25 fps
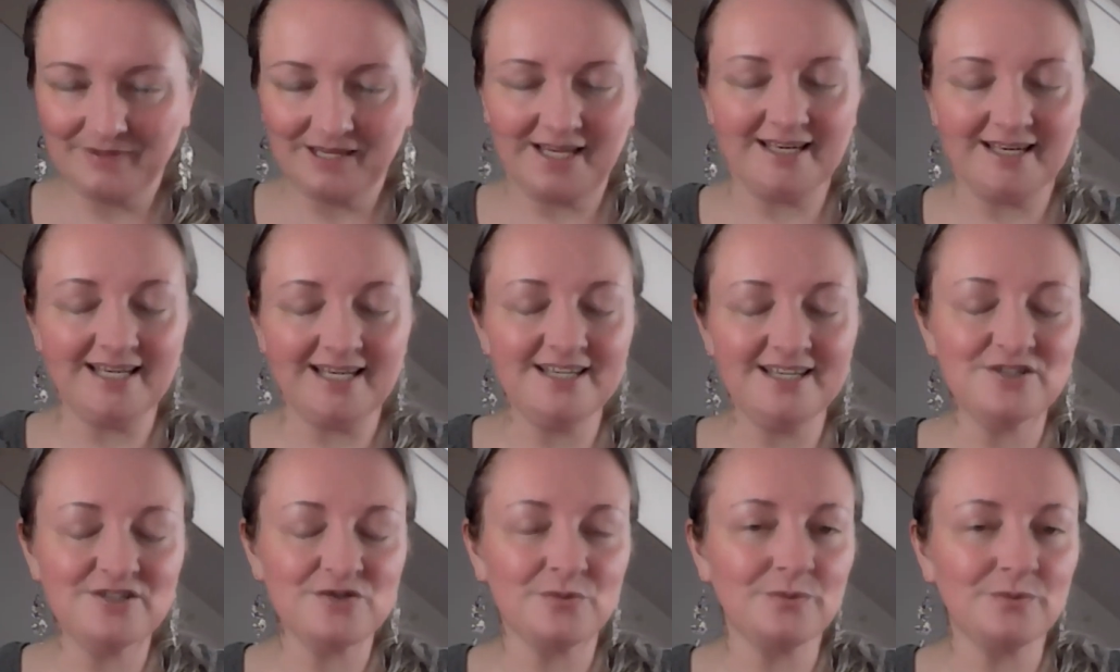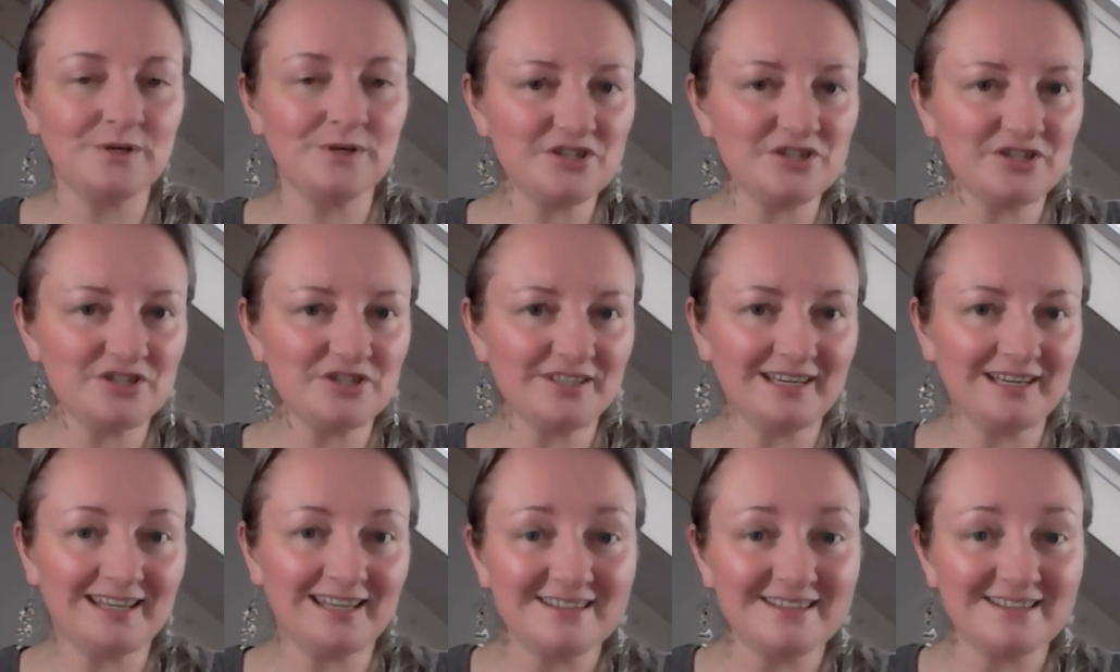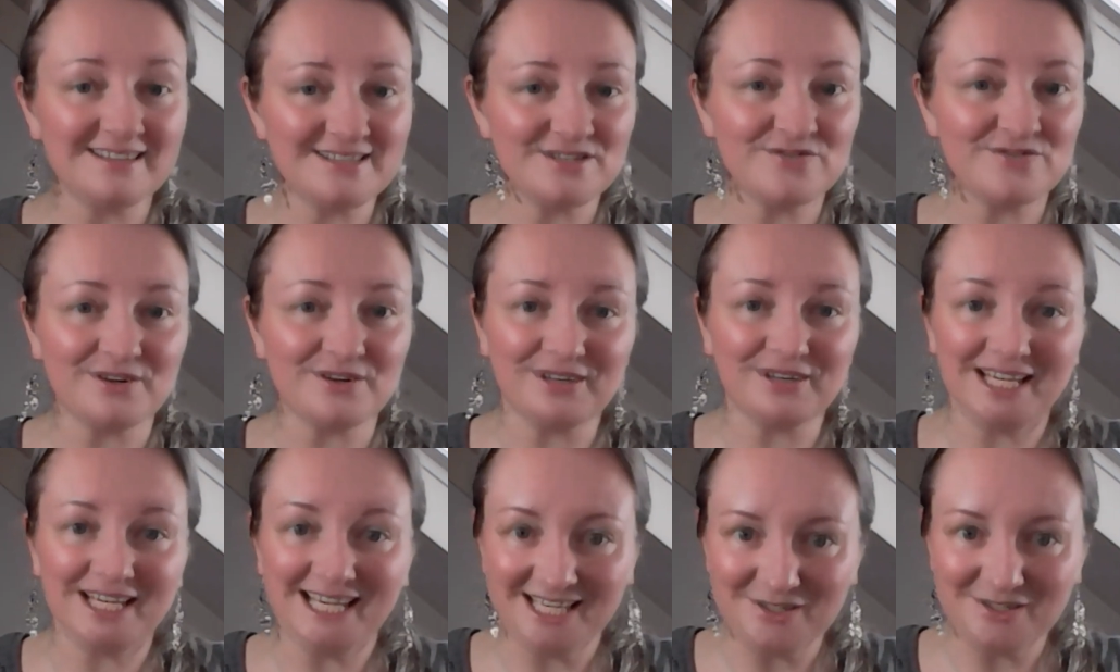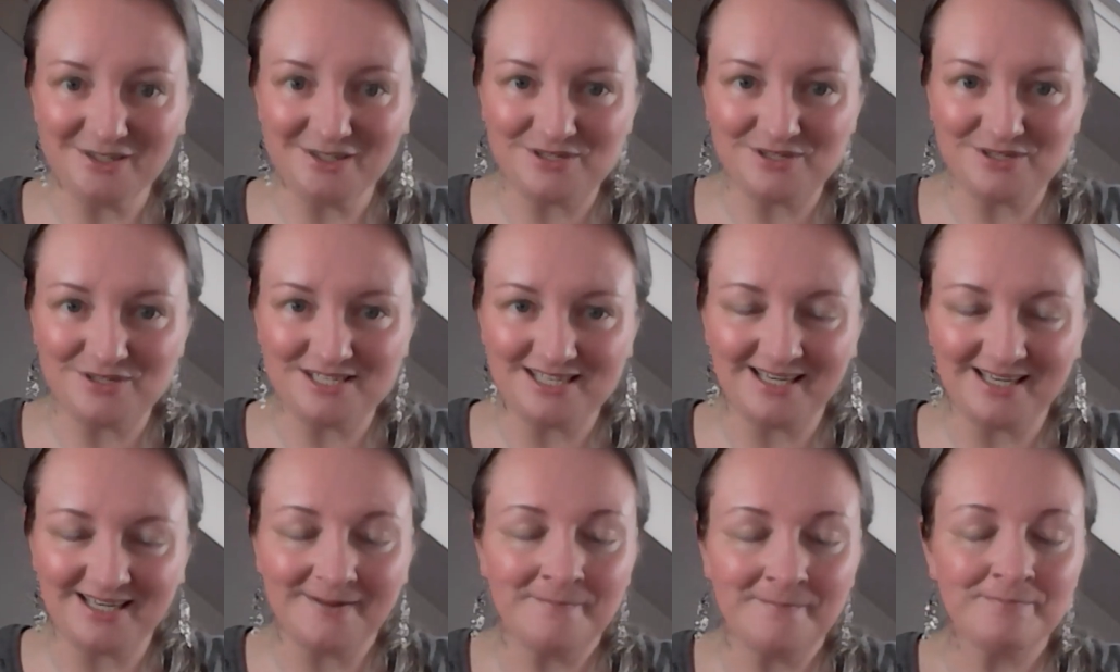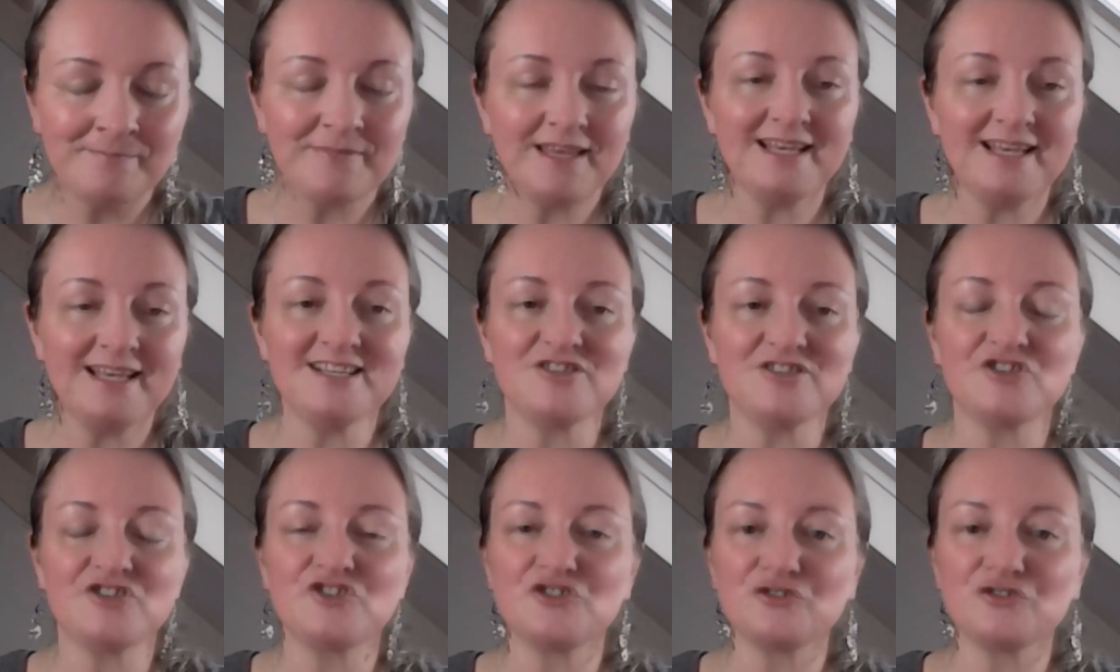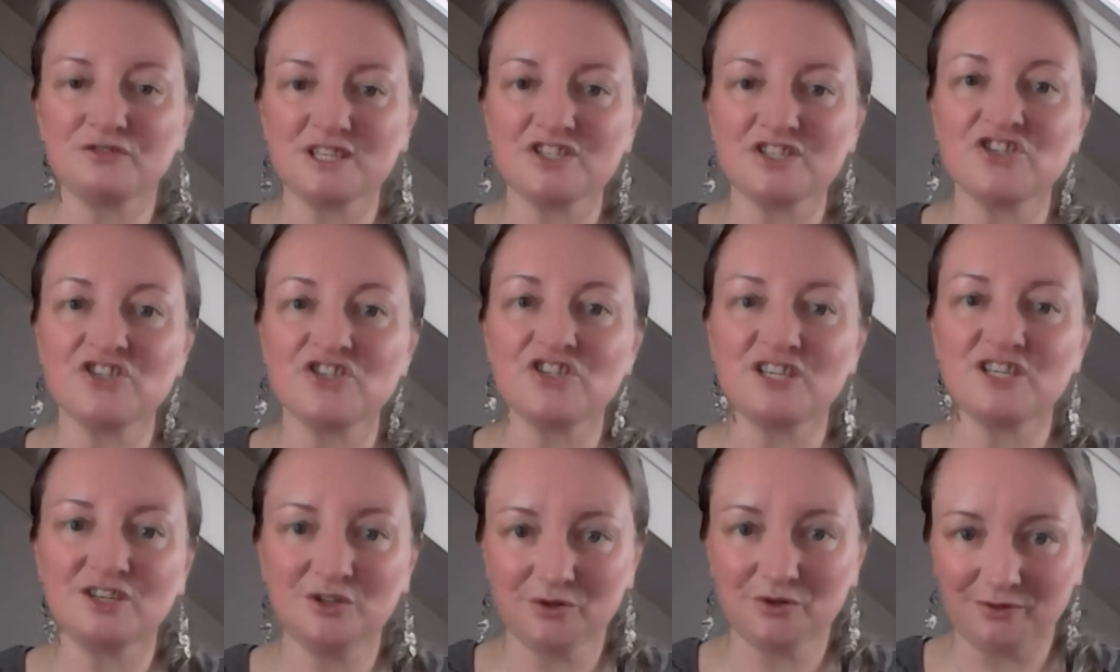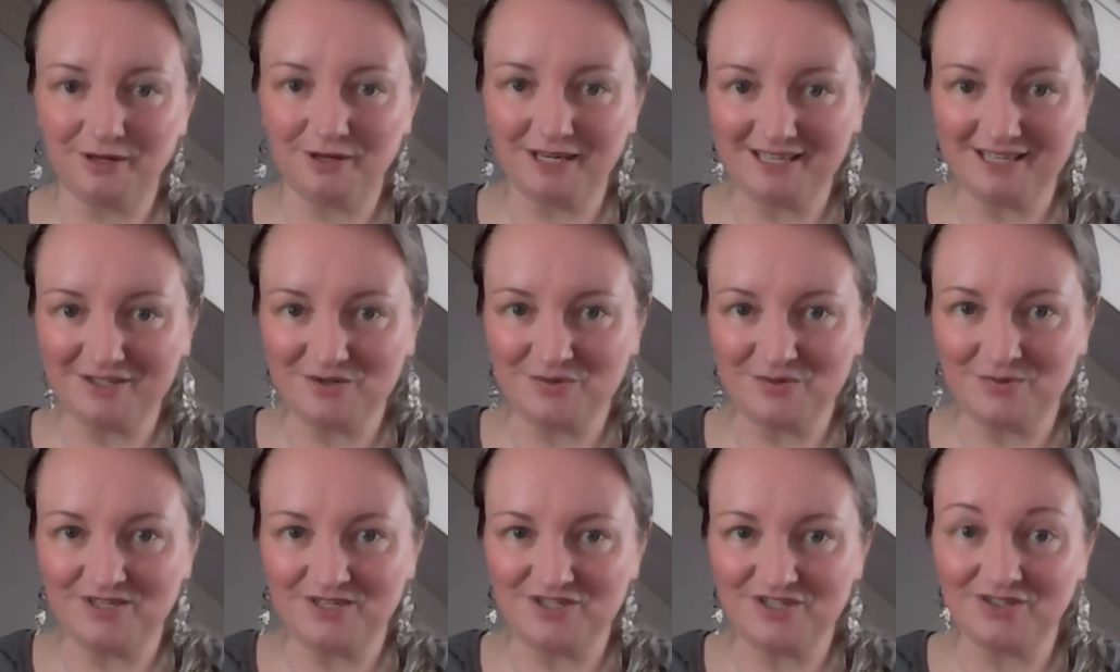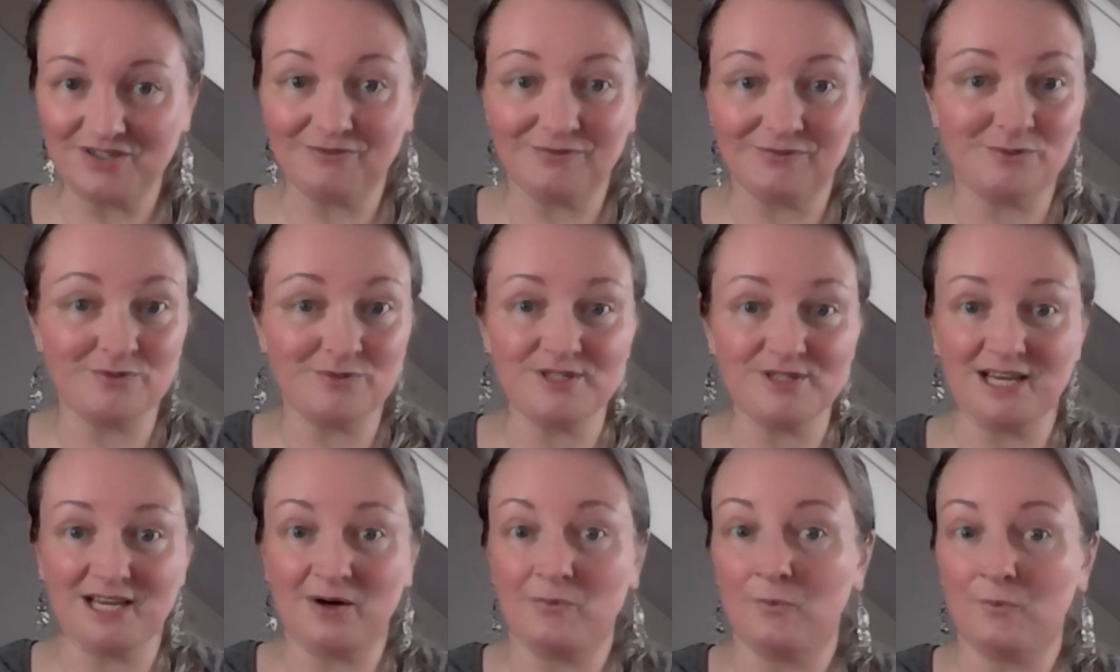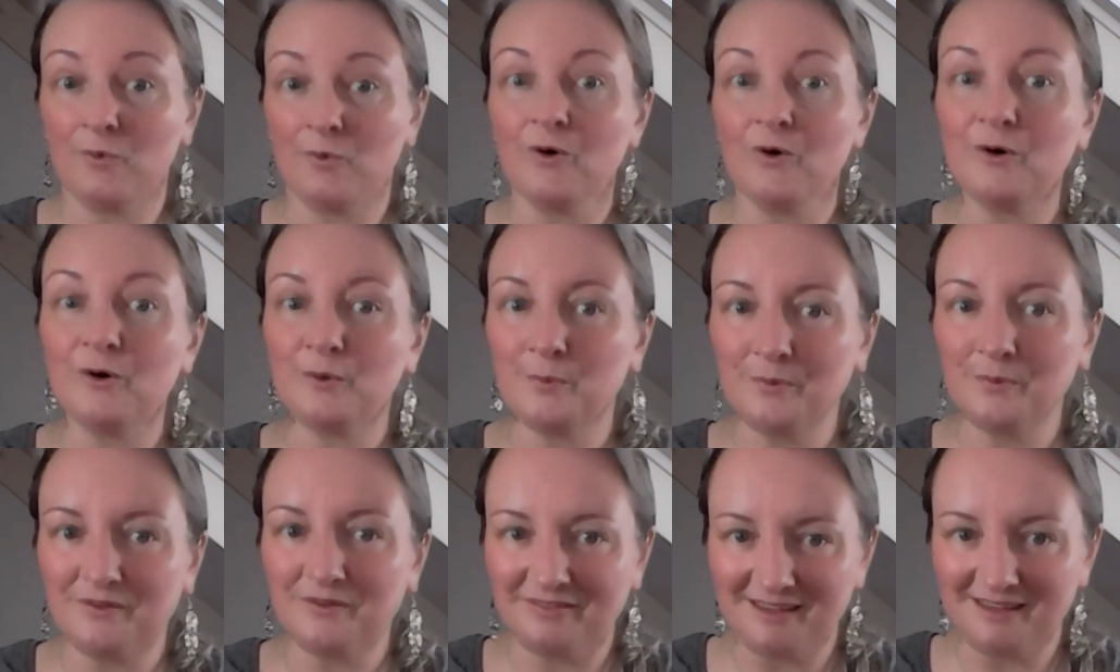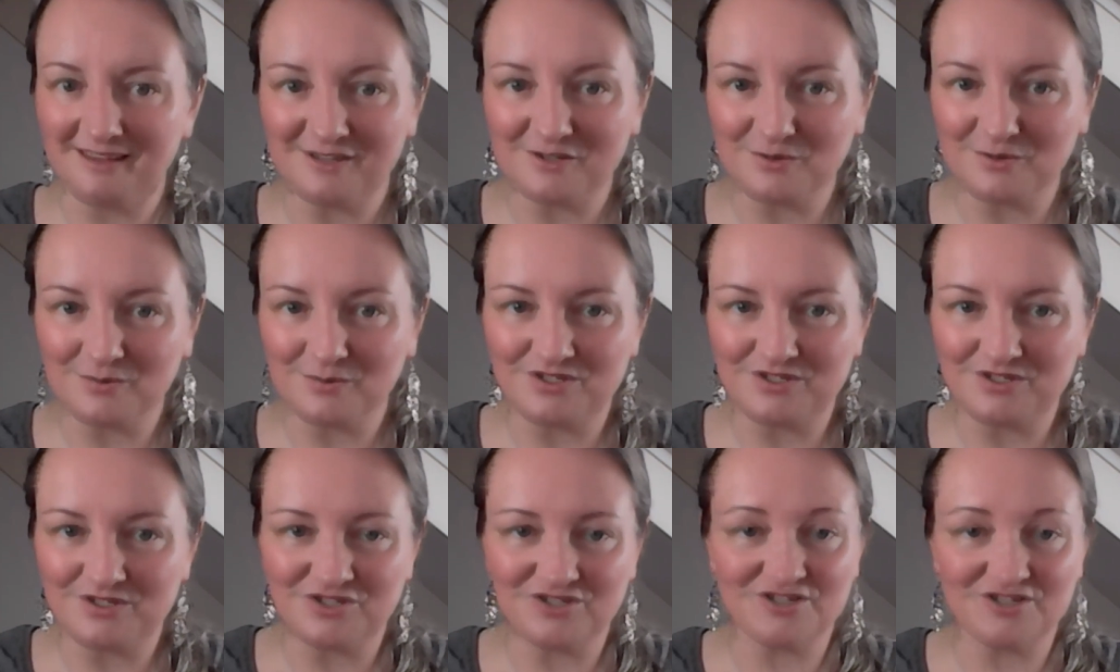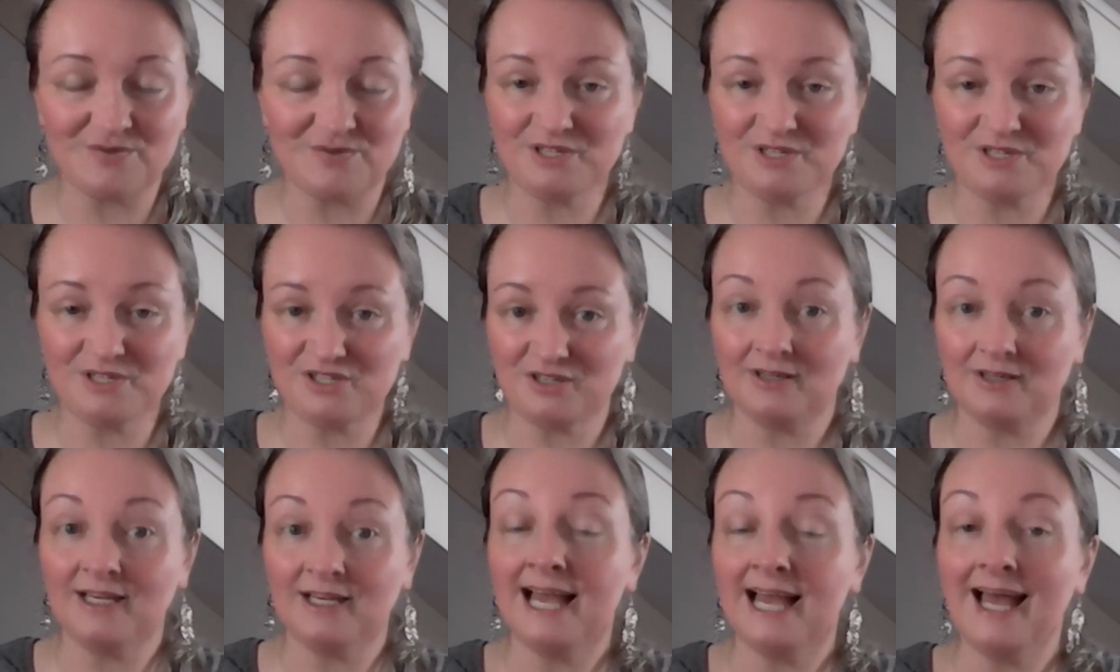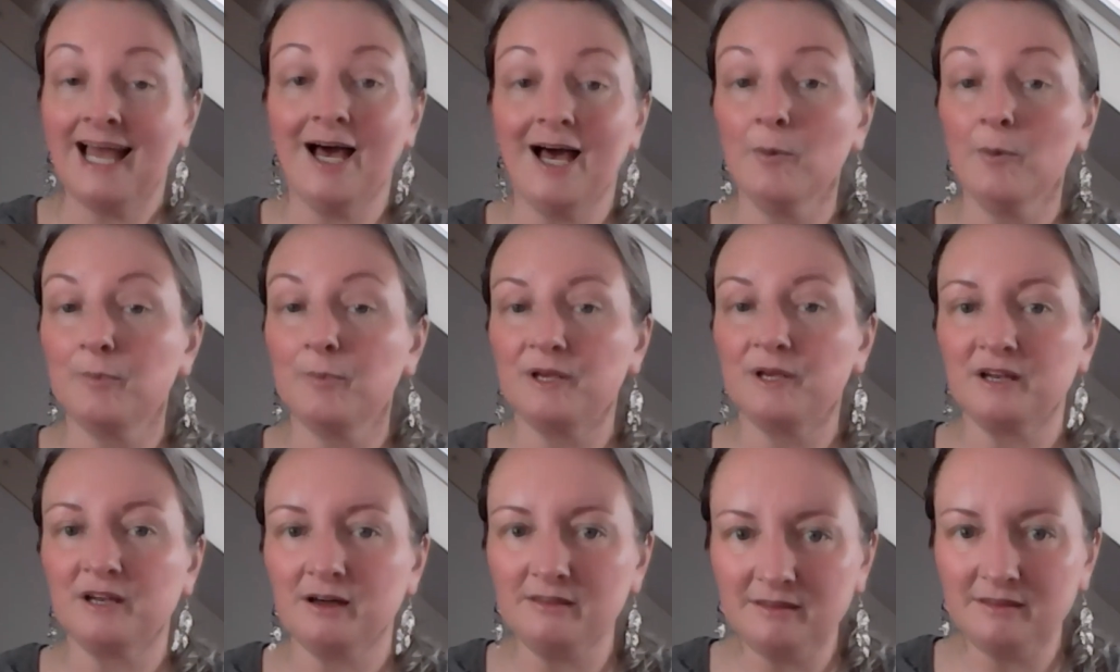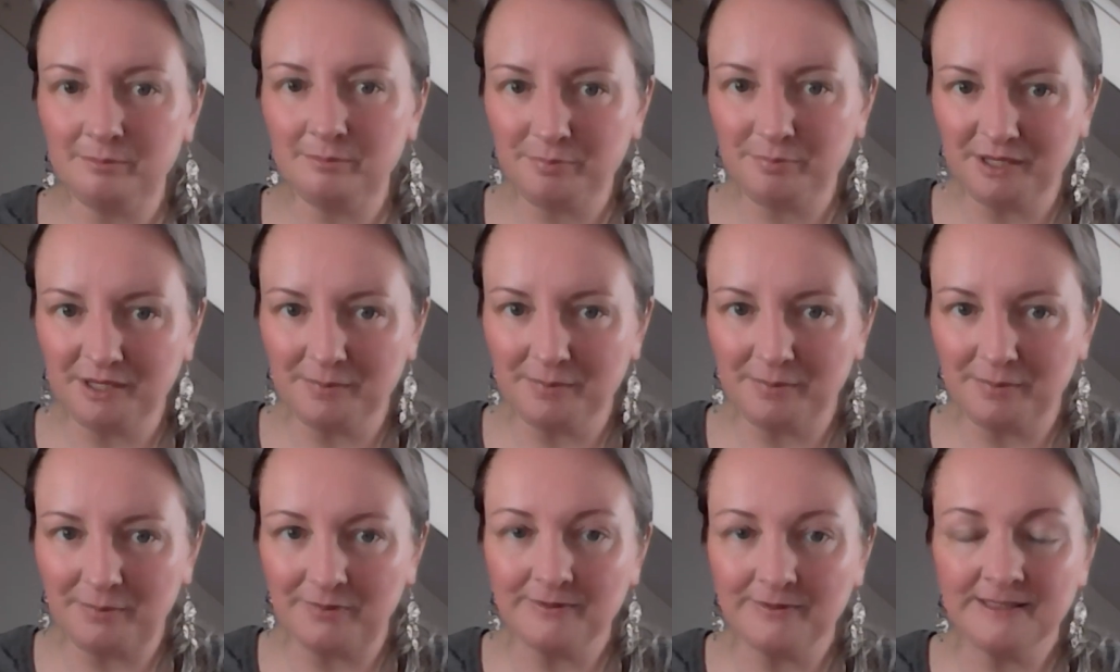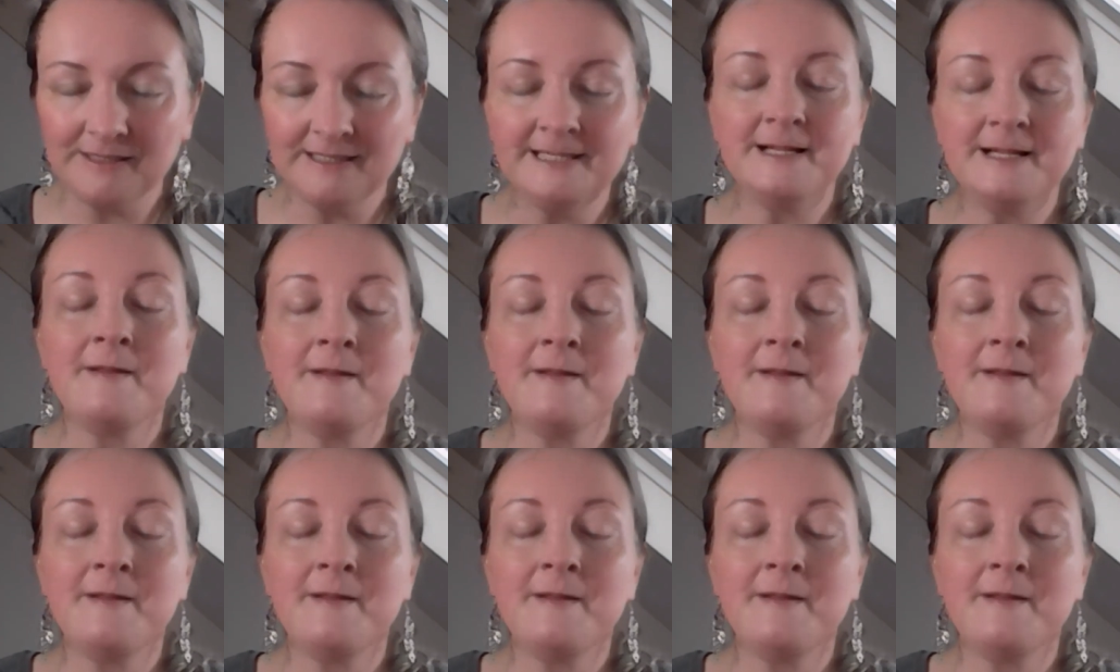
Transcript: And intuition, and this is very interesting, is trusting your intuition. Of course, I work with intuition, especially helping other people.